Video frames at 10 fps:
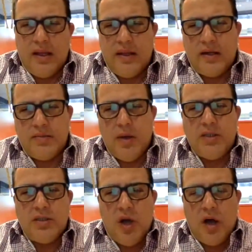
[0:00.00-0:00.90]
there's
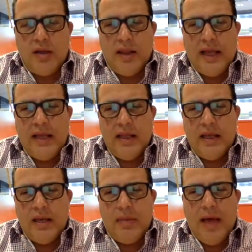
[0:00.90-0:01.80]
much talk
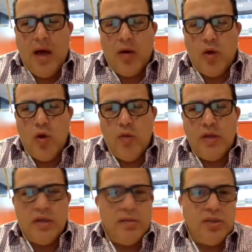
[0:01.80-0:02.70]
lately about human
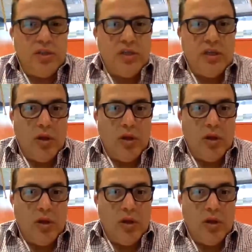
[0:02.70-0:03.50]
to machine learning.